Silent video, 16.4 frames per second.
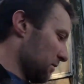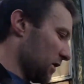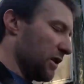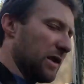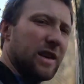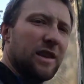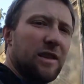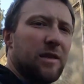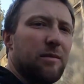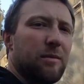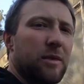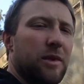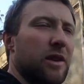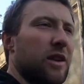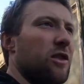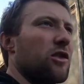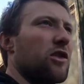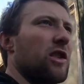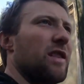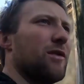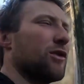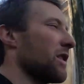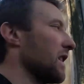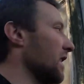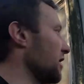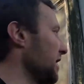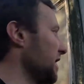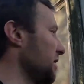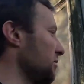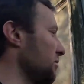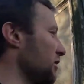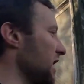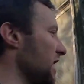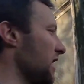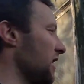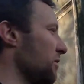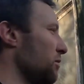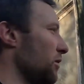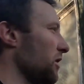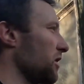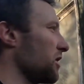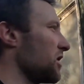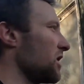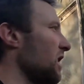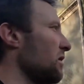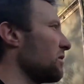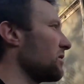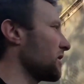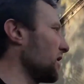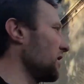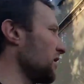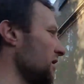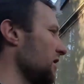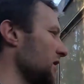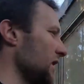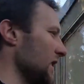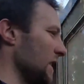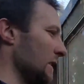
But you end up on gravel ground, you end up raking up all your stones, don't you?